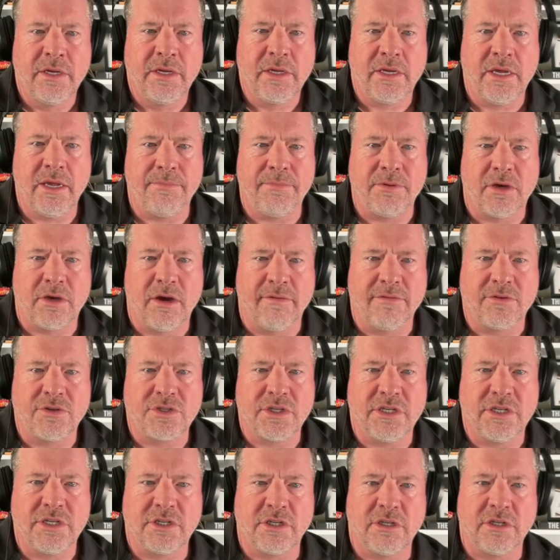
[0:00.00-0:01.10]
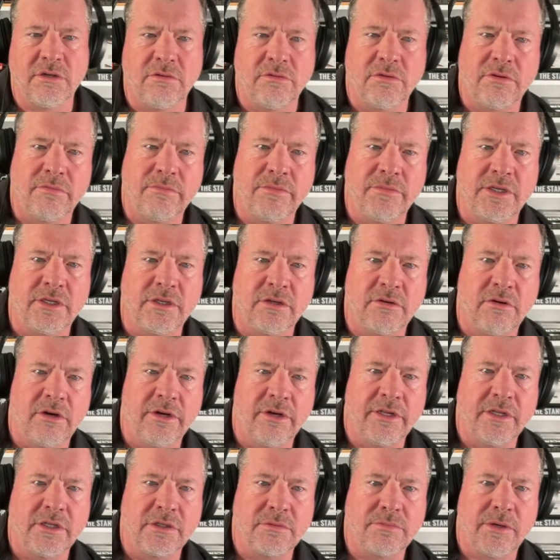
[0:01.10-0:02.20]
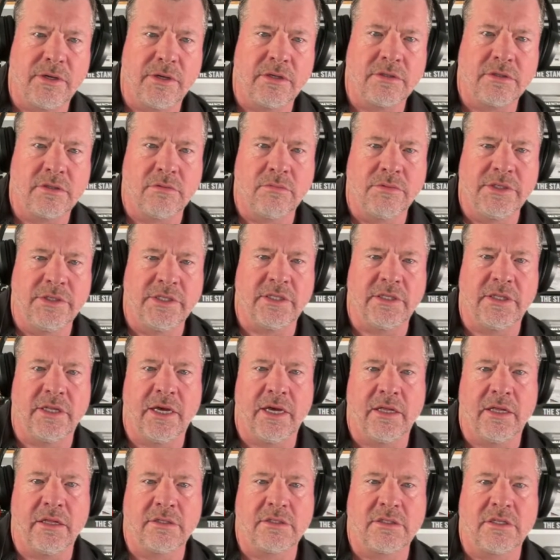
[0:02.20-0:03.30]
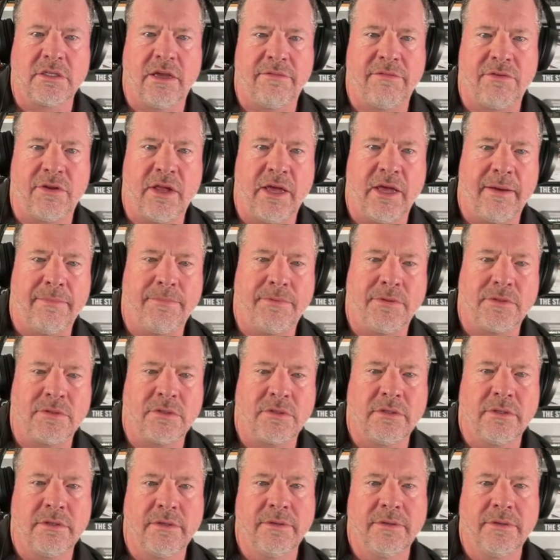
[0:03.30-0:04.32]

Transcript: Keep the conversation going and make your audience part of it. So we did that. Let's see if it happens.